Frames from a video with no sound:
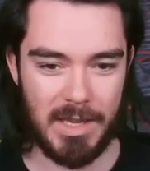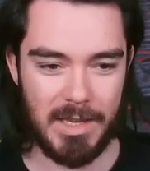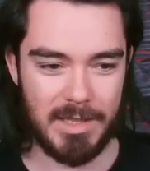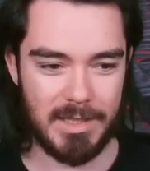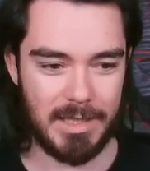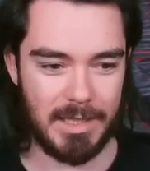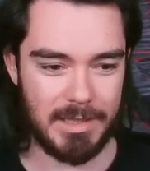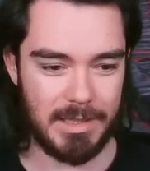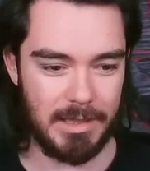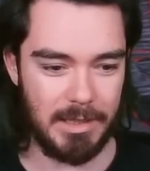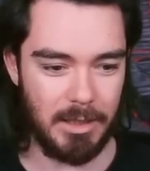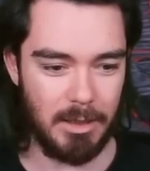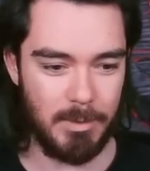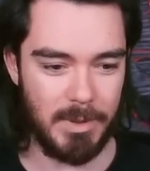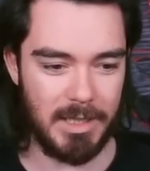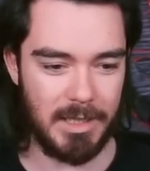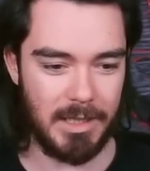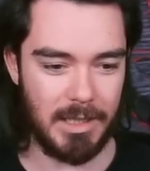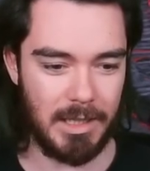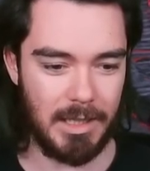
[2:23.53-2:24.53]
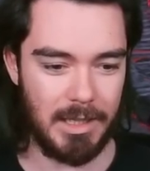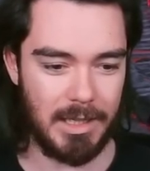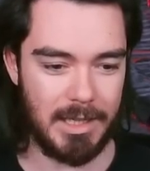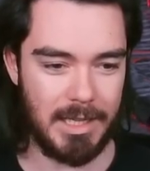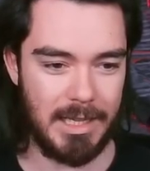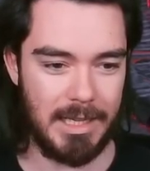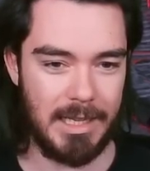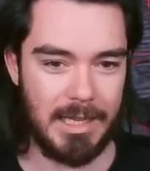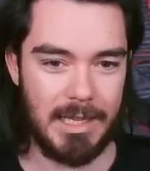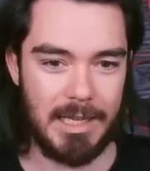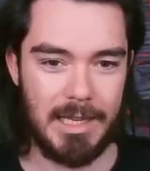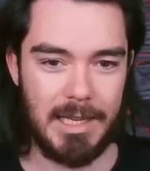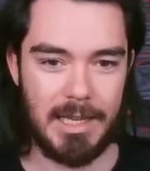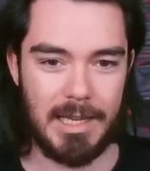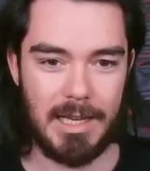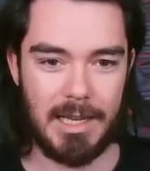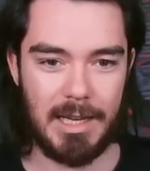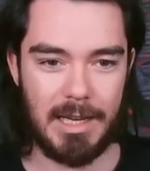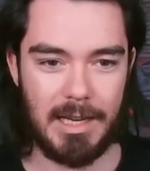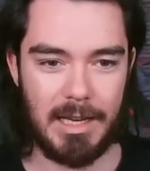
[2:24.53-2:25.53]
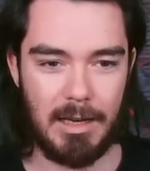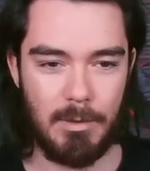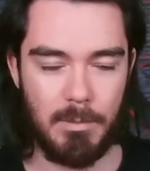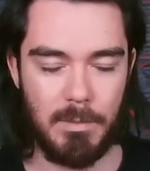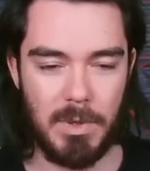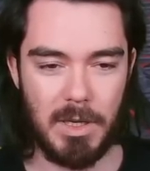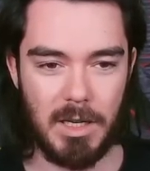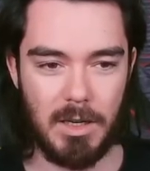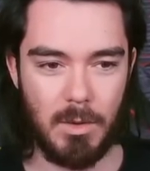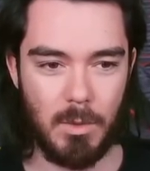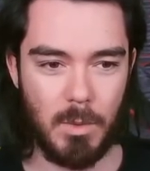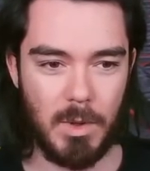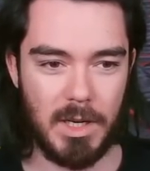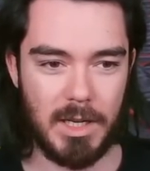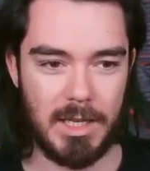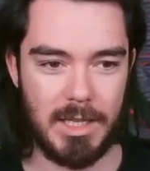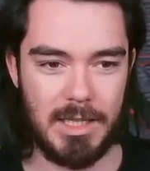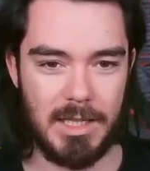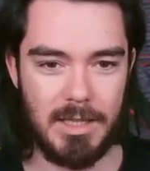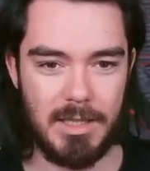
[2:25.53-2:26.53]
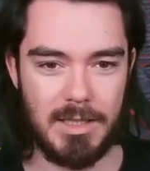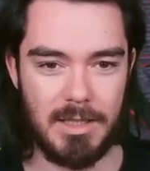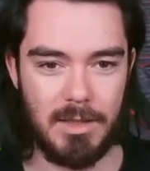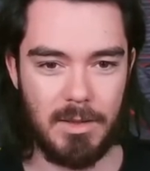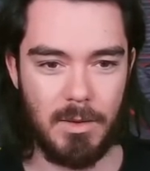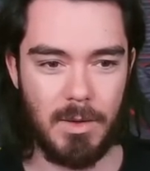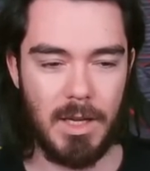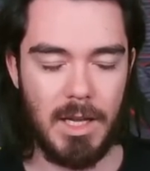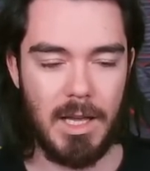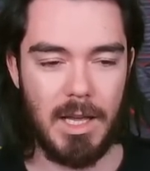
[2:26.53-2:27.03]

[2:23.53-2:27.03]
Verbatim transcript: So that's a little bit unlucky, uh, but what can you do?